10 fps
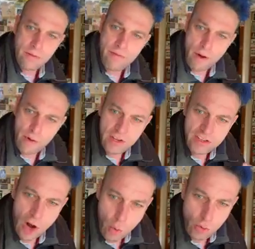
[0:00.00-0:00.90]
Very
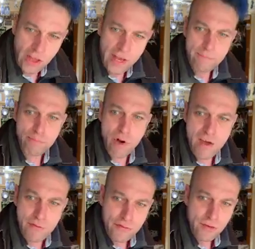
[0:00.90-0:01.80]
soul, deep
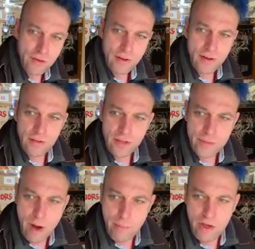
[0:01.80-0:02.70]
breath. The
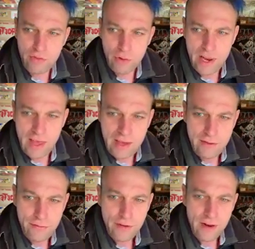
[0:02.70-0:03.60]
memories will
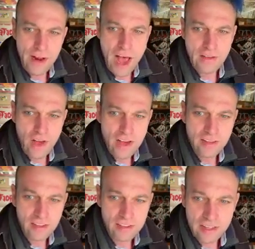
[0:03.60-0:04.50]
leave as I
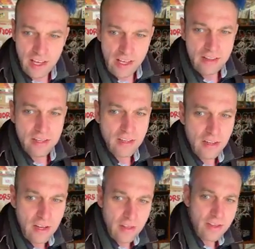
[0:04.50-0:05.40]
succeed.
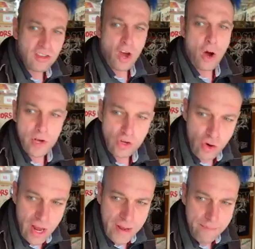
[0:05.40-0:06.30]
This horror
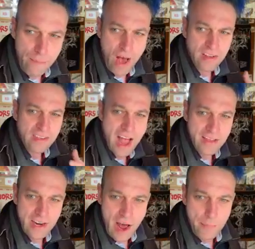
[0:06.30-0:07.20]
dream by
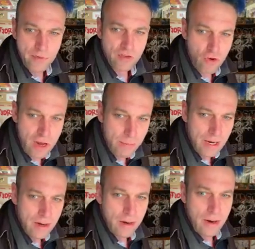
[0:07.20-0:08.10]
standing up
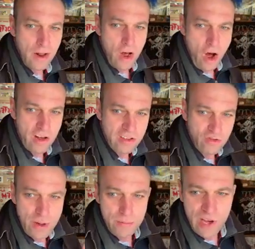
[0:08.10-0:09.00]
screaming. I
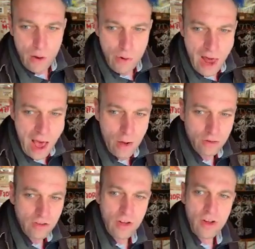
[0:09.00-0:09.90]
scream so loud
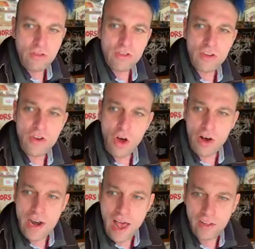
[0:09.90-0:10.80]
to
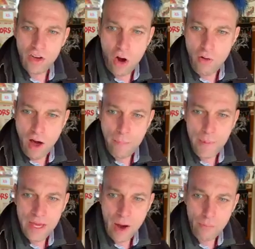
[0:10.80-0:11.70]
not let horror
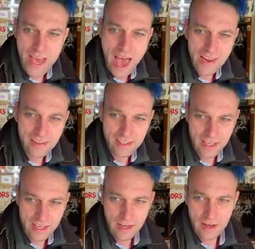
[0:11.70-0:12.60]
become
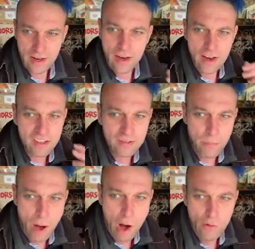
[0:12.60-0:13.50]
reality.
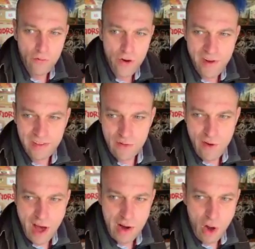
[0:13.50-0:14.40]
Smile for the rest of
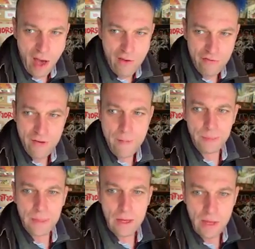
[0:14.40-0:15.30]
our life.
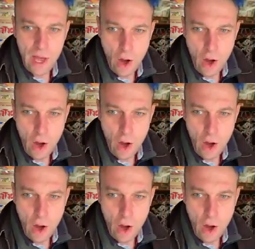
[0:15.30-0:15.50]
The